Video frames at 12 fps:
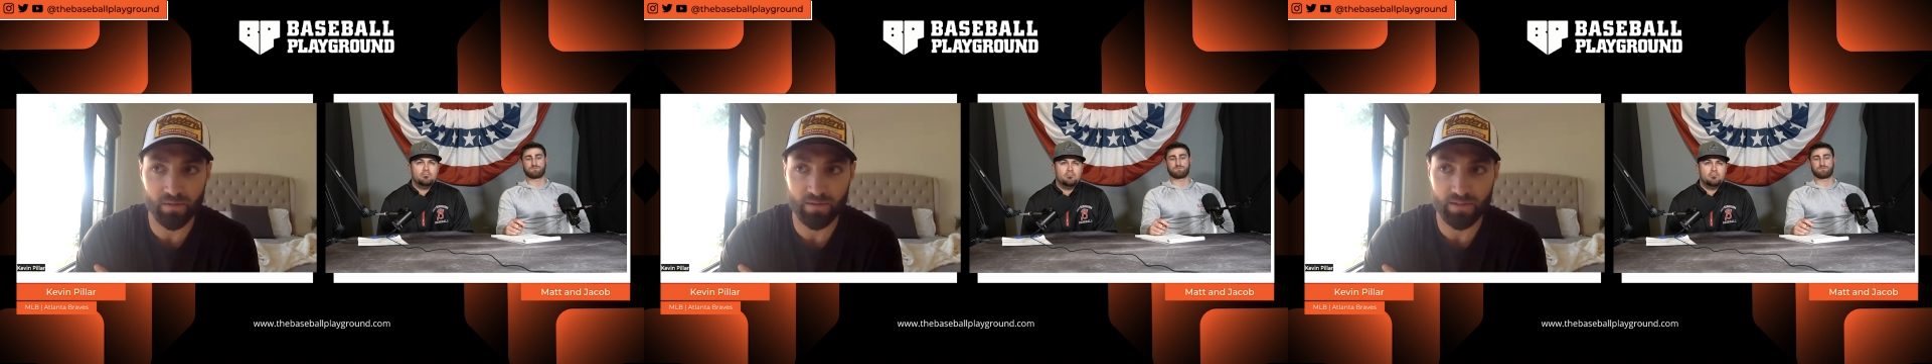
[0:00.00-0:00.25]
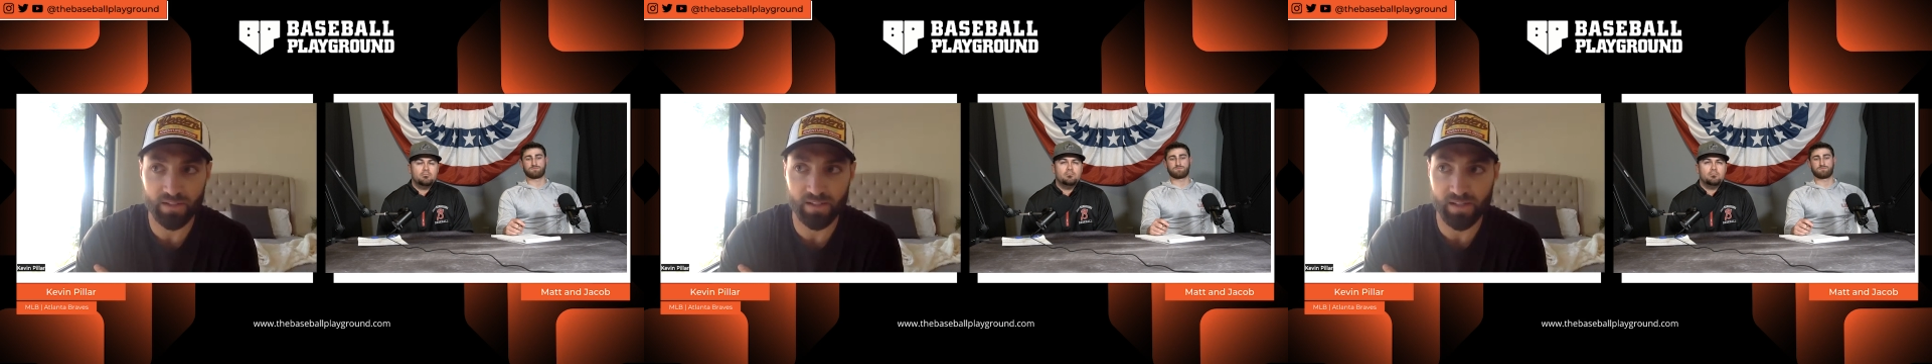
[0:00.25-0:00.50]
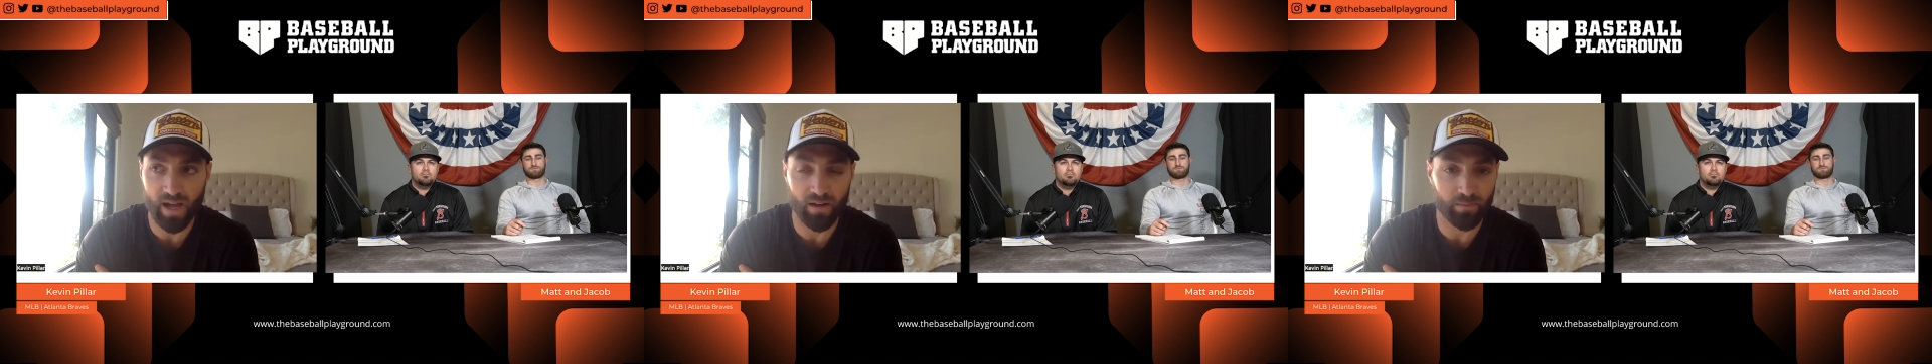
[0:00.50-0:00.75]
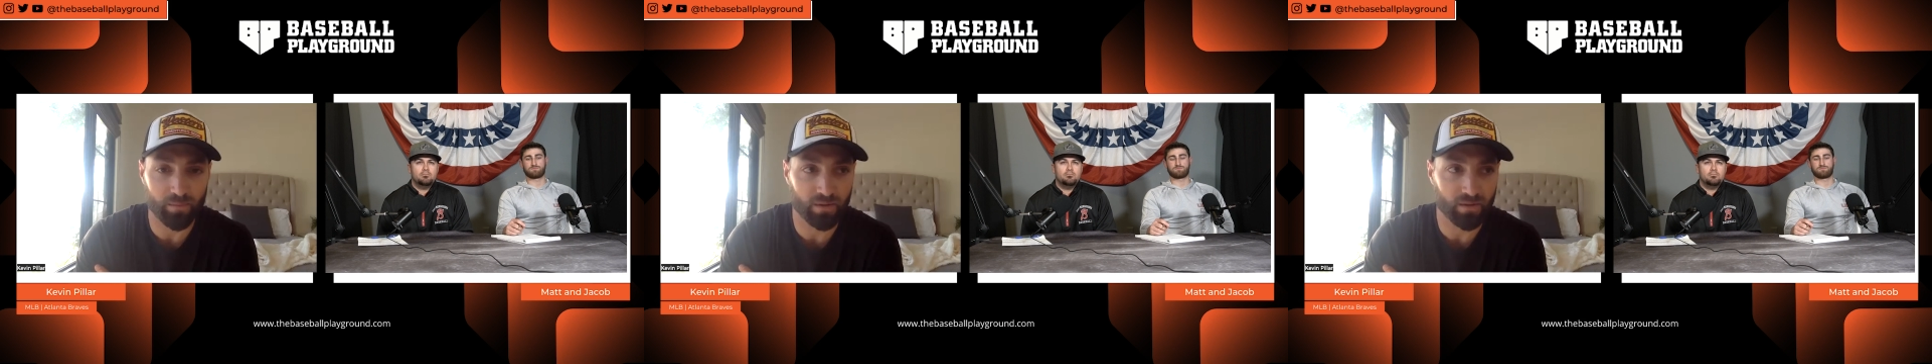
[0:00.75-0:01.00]
There was the
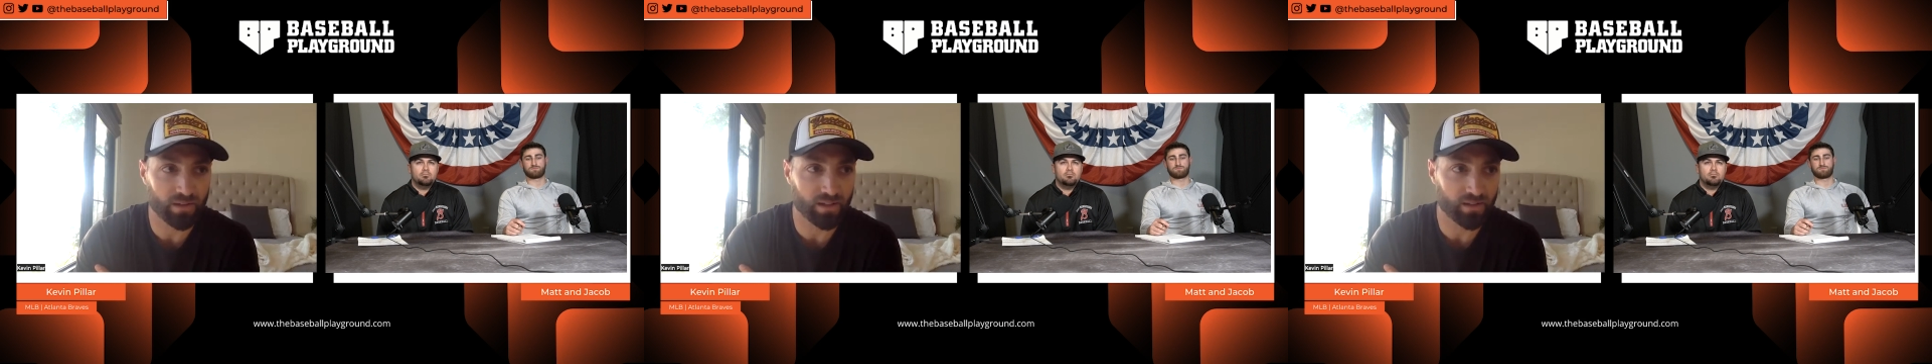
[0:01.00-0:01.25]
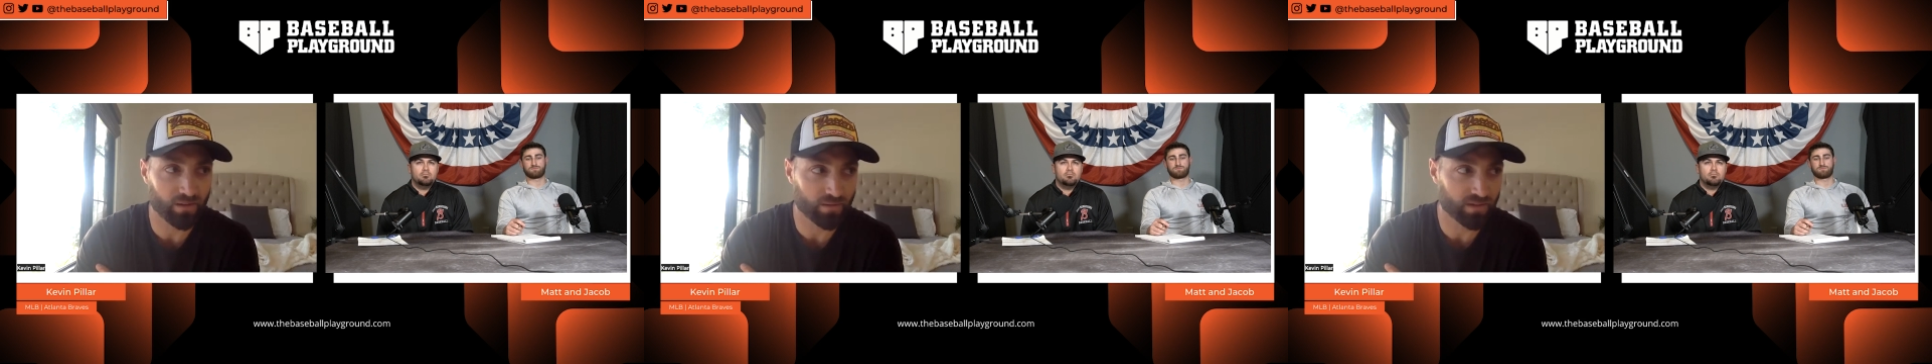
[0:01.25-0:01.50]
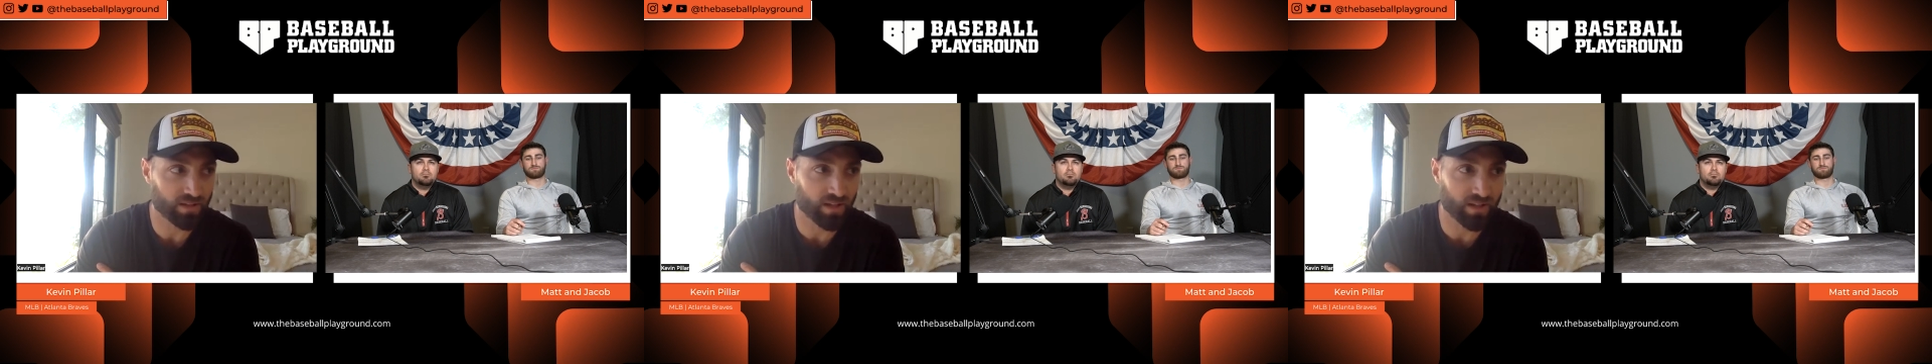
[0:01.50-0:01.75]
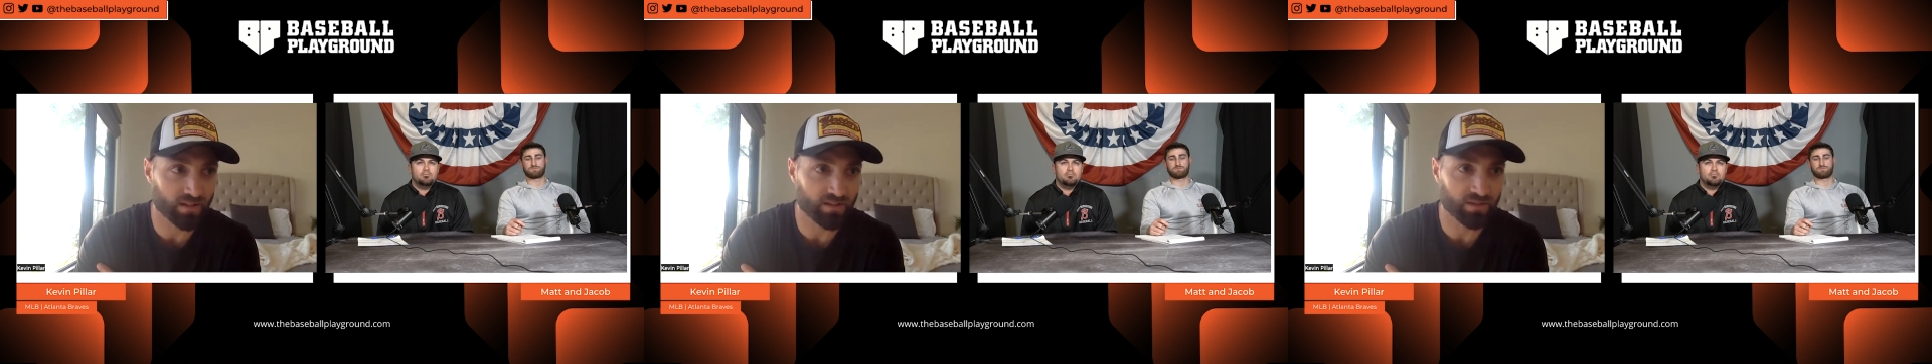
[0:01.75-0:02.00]
accountability, there was the
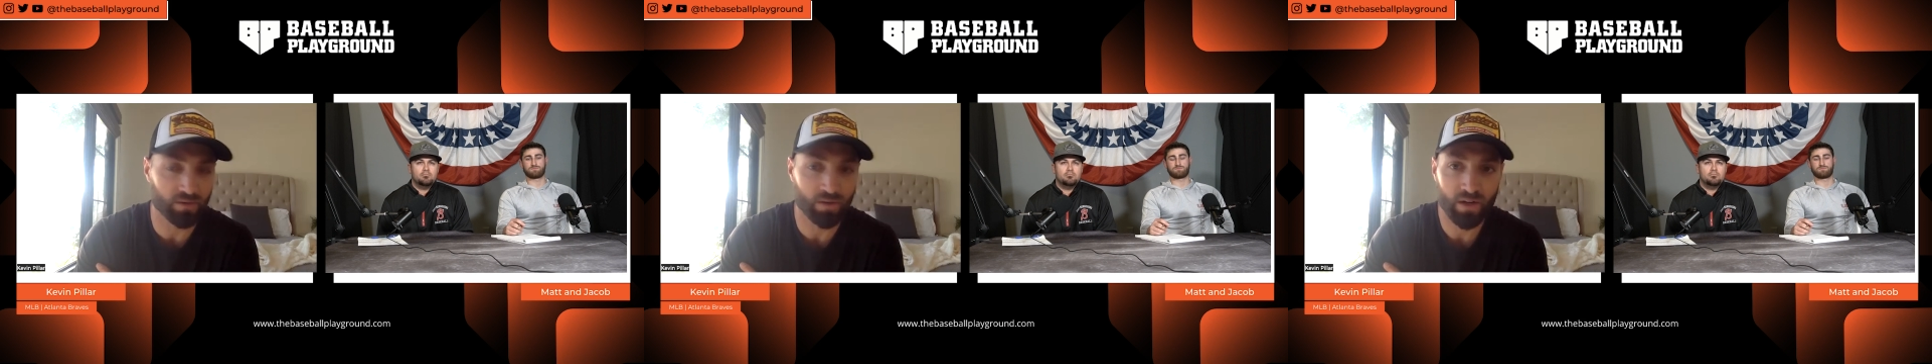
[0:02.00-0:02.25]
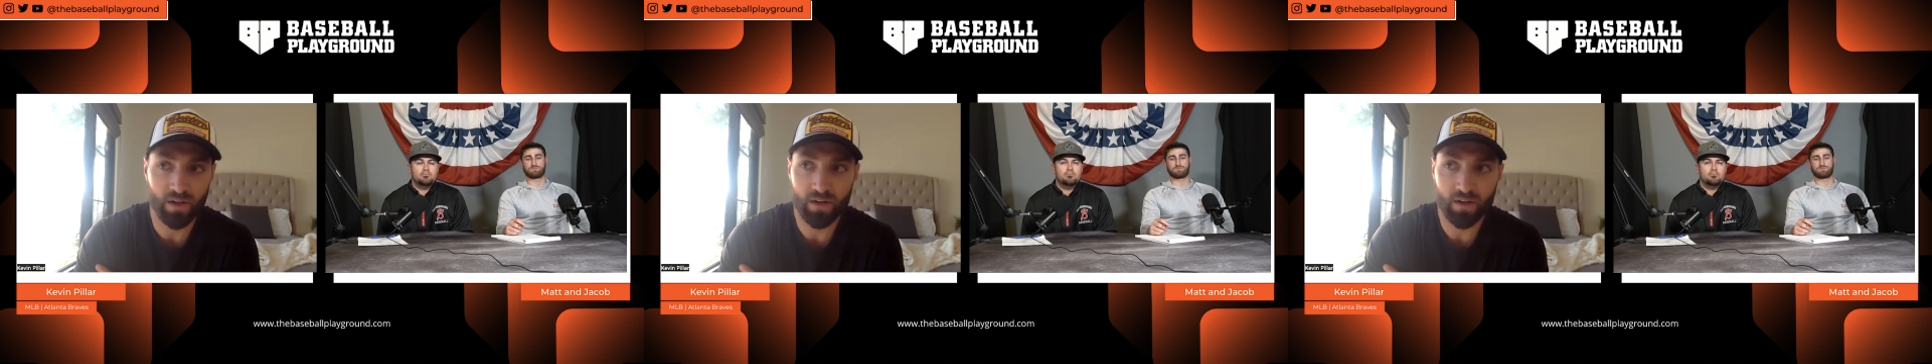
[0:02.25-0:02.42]
hustle,